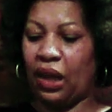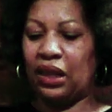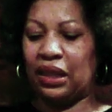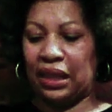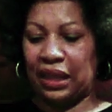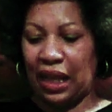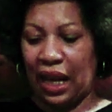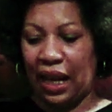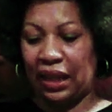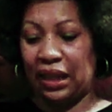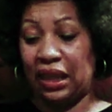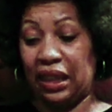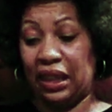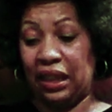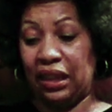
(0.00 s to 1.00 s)

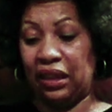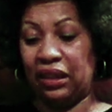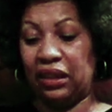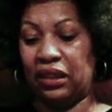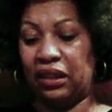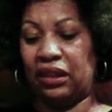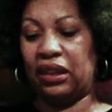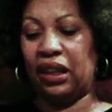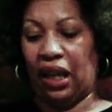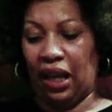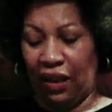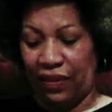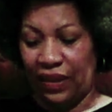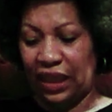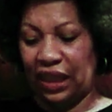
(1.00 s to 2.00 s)
Sadly,
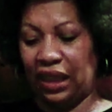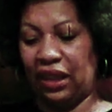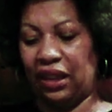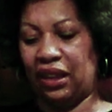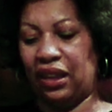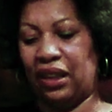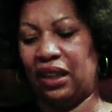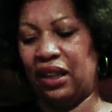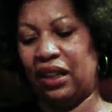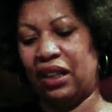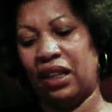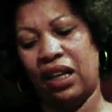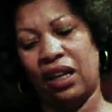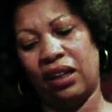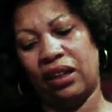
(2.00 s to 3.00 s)
heavily,
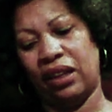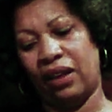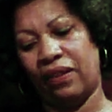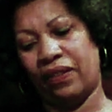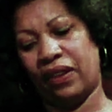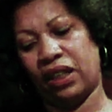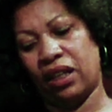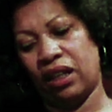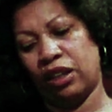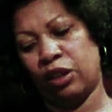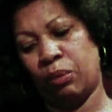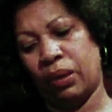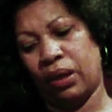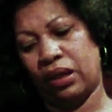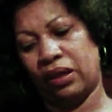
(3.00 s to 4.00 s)
Nell left the colored
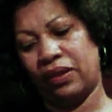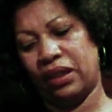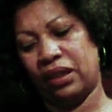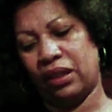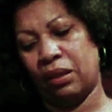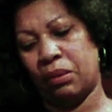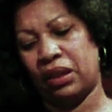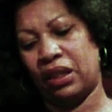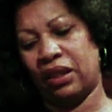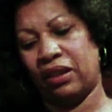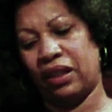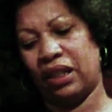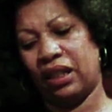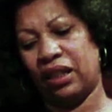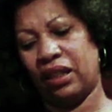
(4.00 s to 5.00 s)
part of the
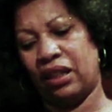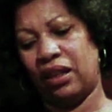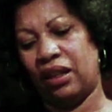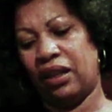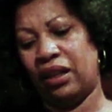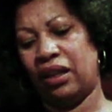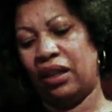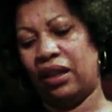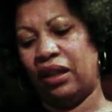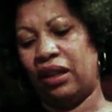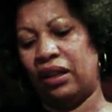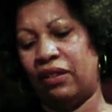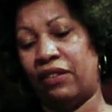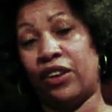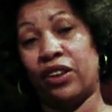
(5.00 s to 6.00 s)
cemetery.
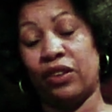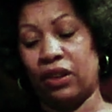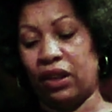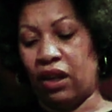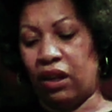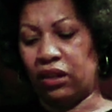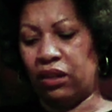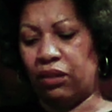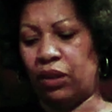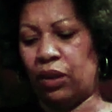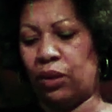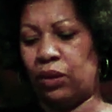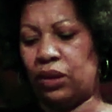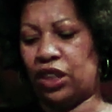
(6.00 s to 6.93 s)
Further along the road,